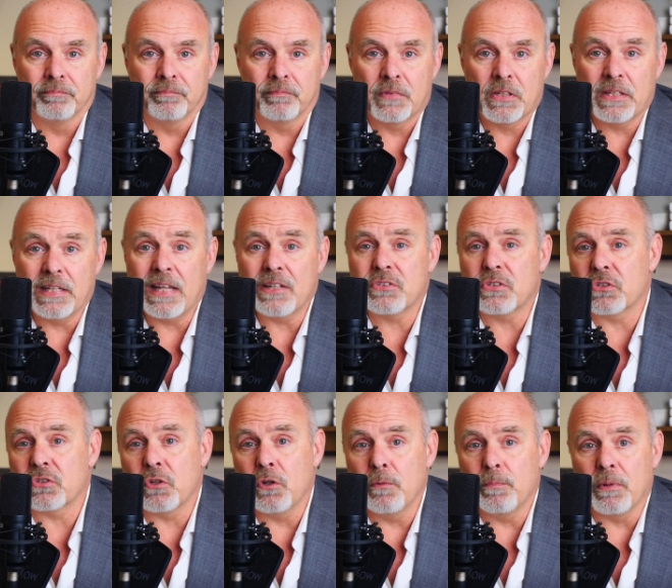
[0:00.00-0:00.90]
So that's the
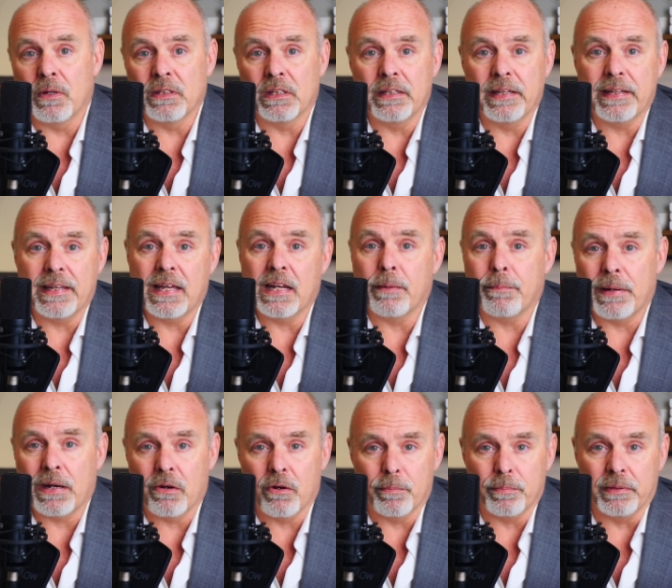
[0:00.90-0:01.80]
scoop on the Lake Anna
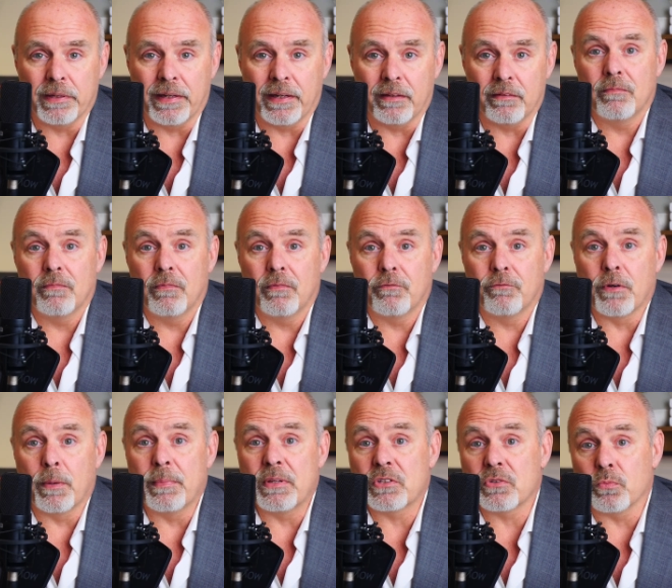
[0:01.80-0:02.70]
power plant.
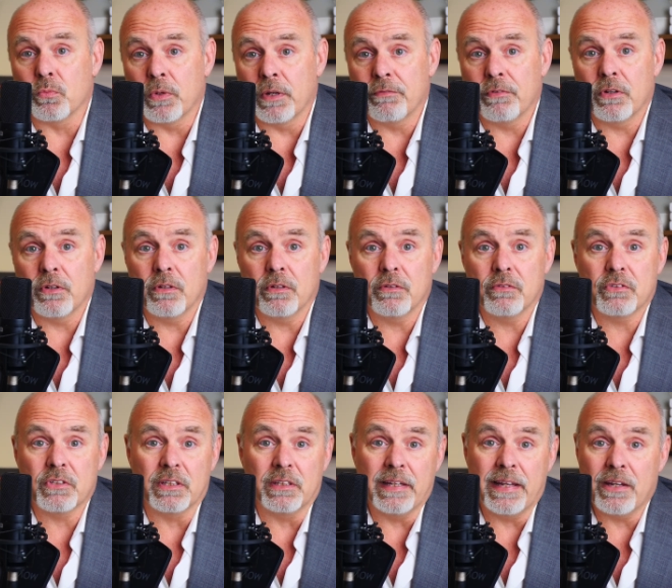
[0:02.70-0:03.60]
From its river
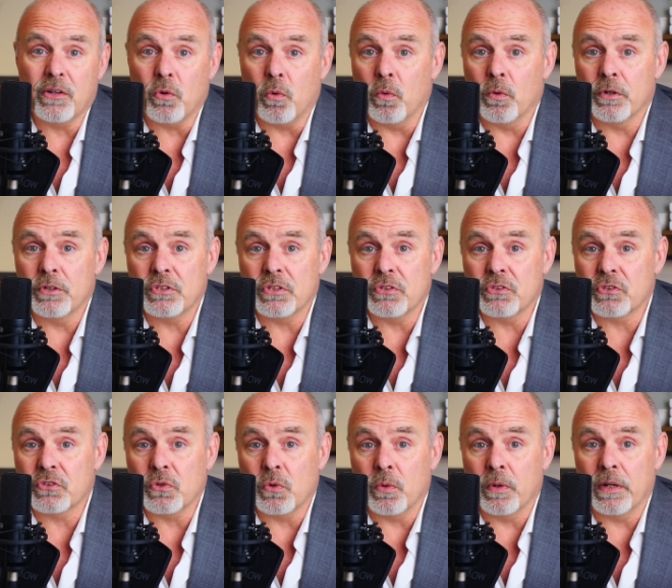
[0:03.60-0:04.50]
to lake origin
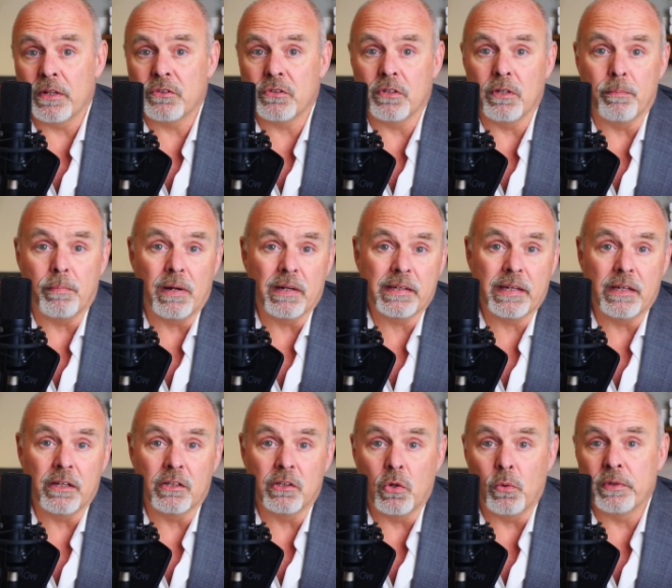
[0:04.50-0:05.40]
story to
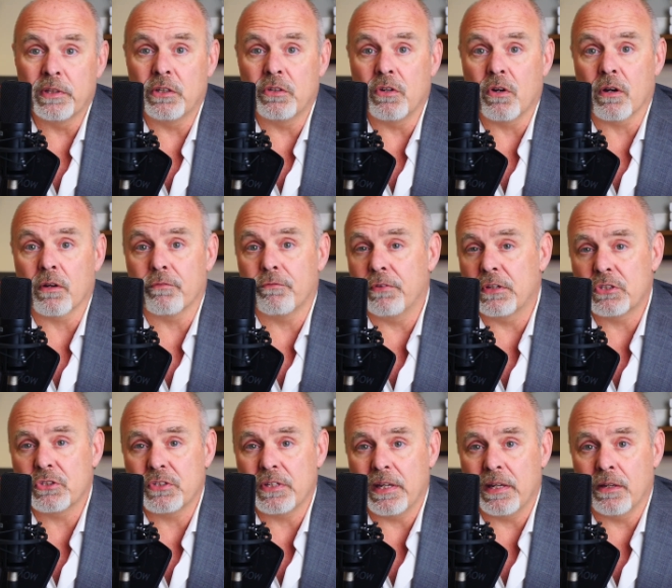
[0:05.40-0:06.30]
debunking glow-in-the-dark
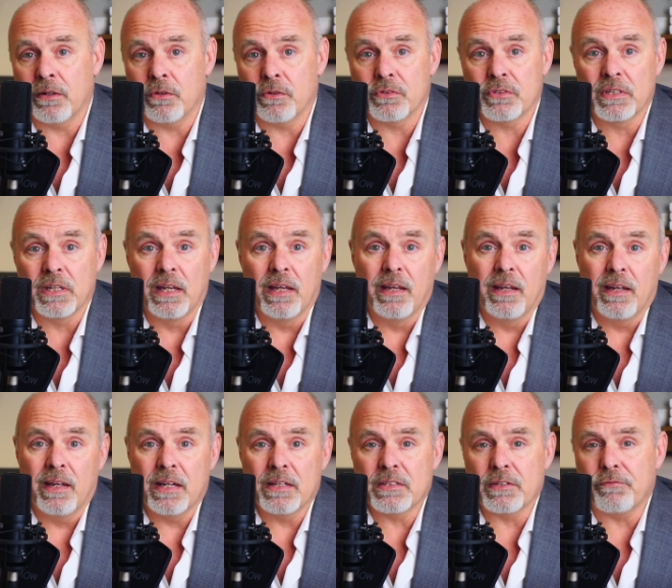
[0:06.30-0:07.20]
fishtails,
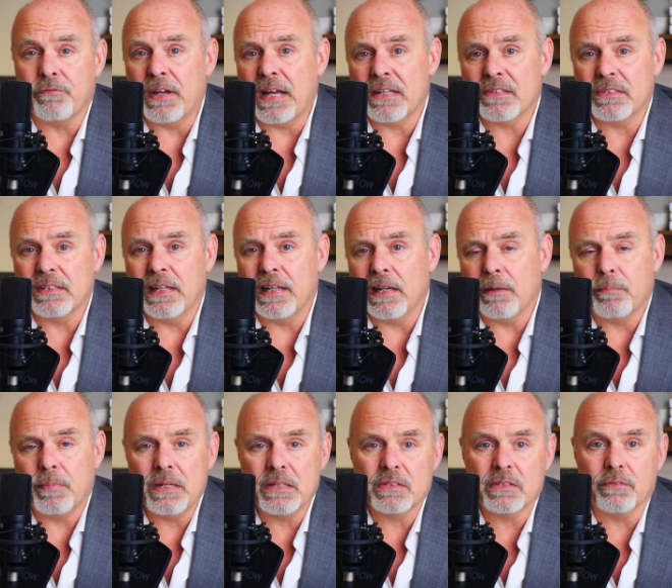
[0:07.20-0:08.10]
it's a fascinating
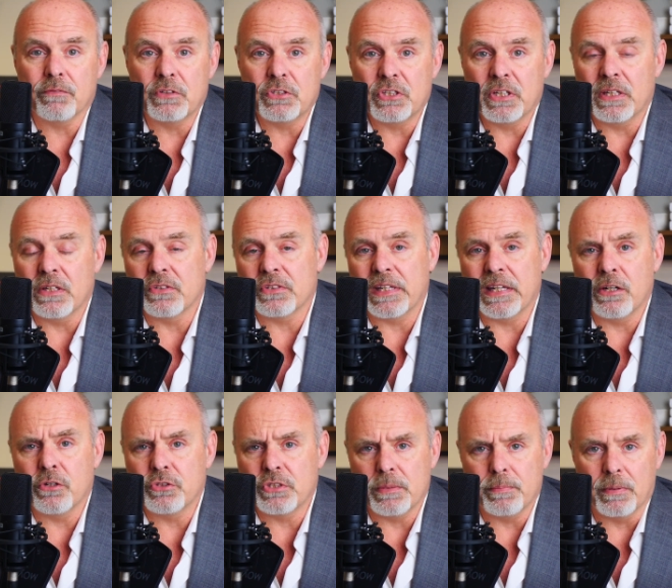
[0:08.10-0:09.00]
piece of Virginia's
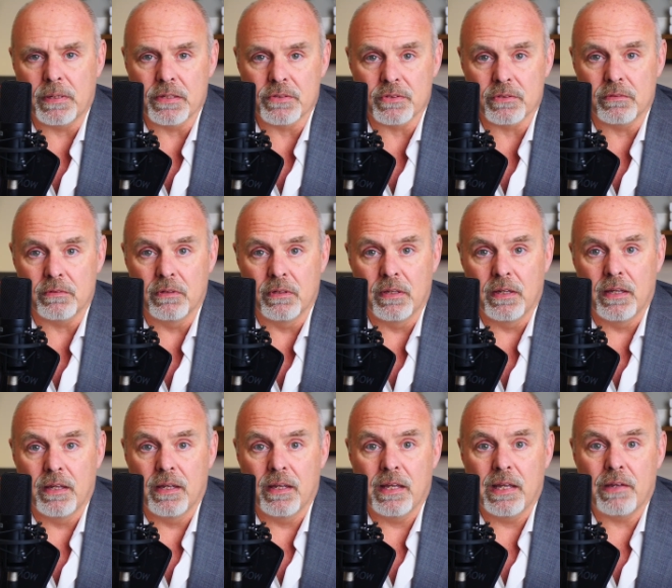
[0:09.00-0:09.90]
energy puzzle.
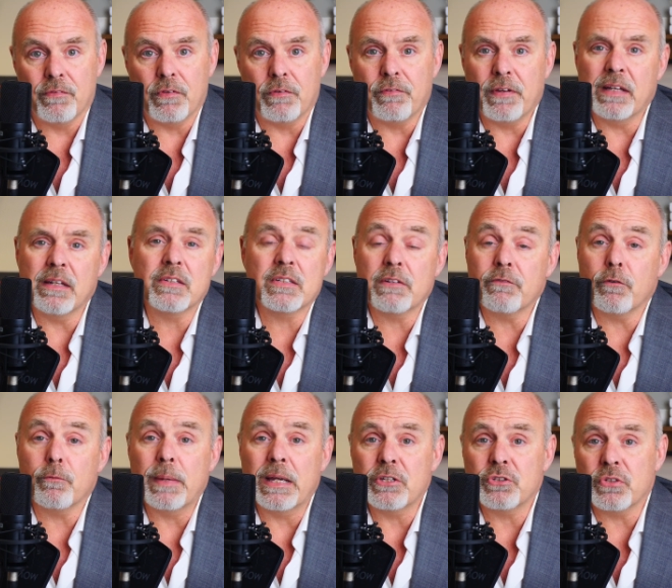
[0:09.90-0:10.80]
If you found this
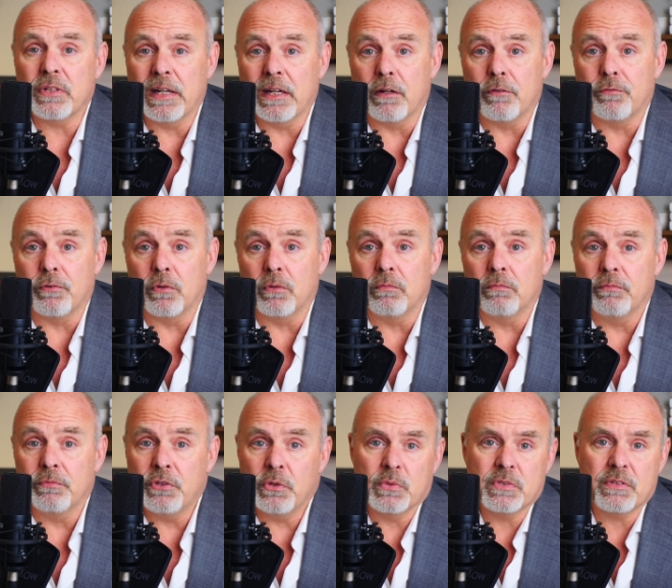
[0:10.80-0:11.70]
information helpful,
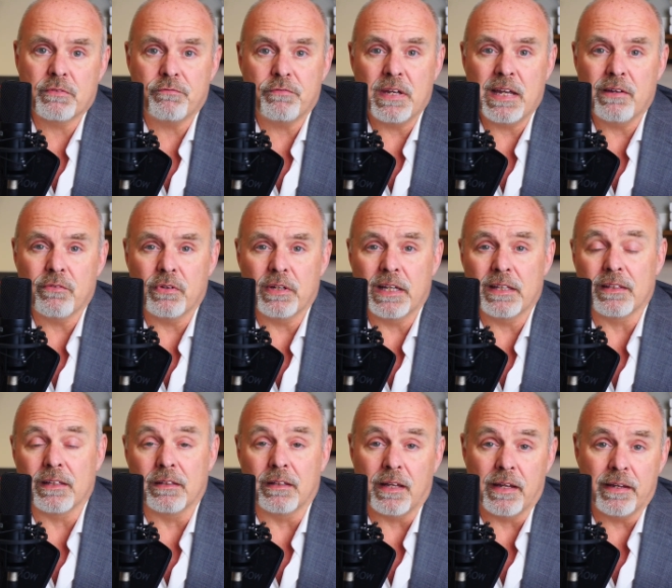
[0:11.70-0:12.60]
do us a favor and hit
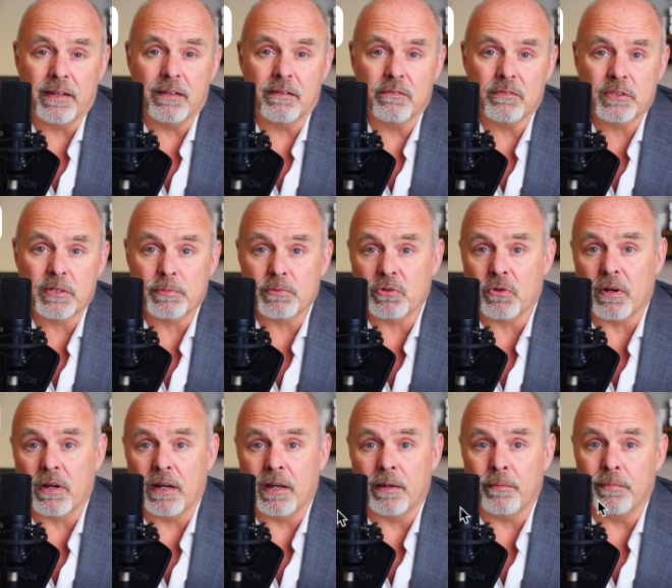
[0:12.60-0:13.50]
the like,
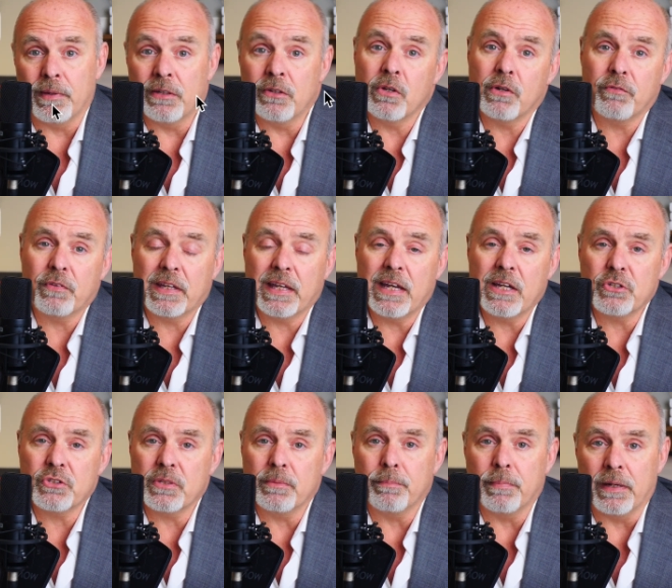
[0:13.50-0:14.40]
subscribe, and
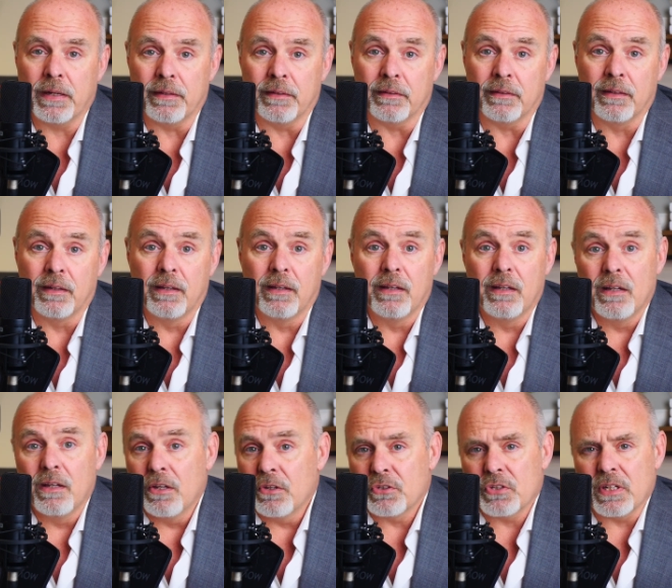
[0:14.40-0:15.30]
notification button
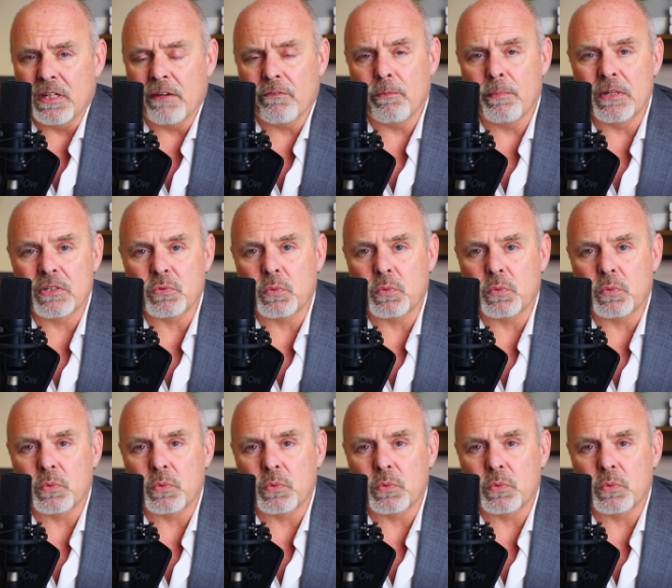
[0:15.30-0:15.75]
so you never miss